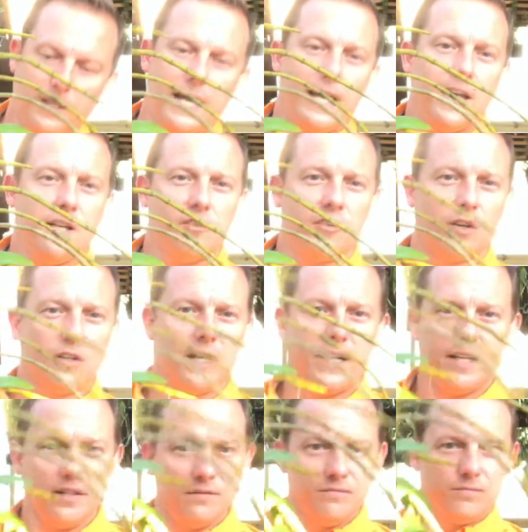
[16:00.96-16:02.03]
canes are
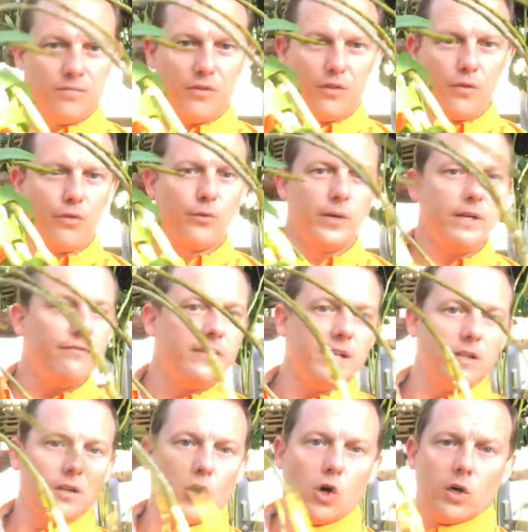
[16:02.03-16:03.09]
like 3
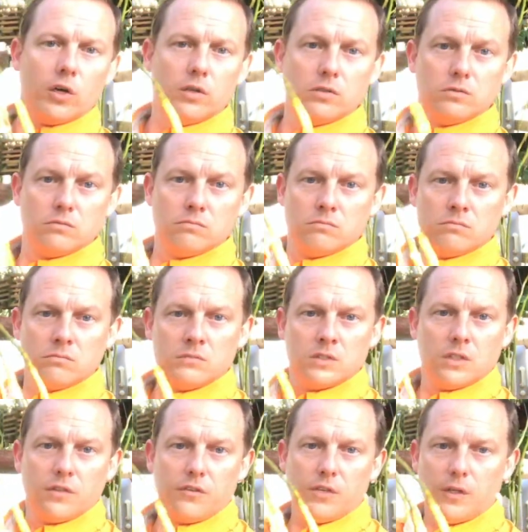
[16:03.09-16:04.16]
feet long.
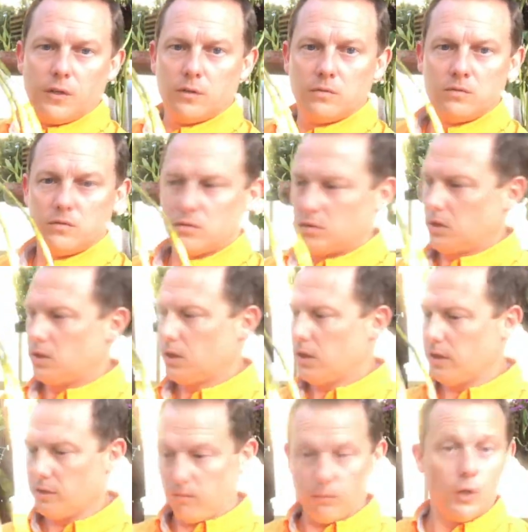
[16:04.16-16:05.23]
So they
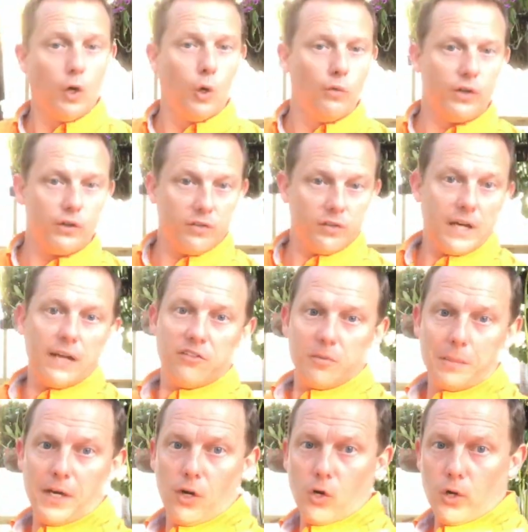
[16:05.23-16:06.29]
look over the size
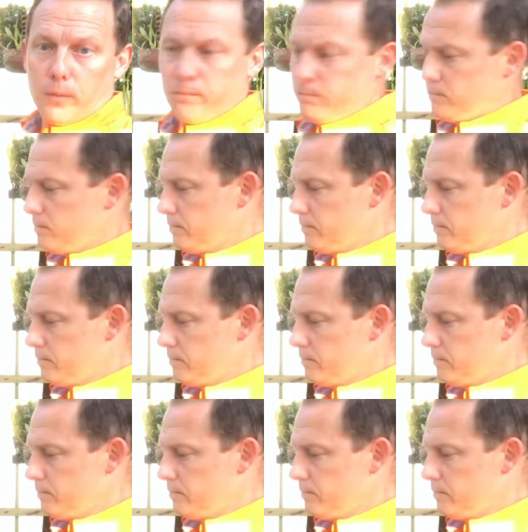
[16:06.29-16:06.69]
of my arm.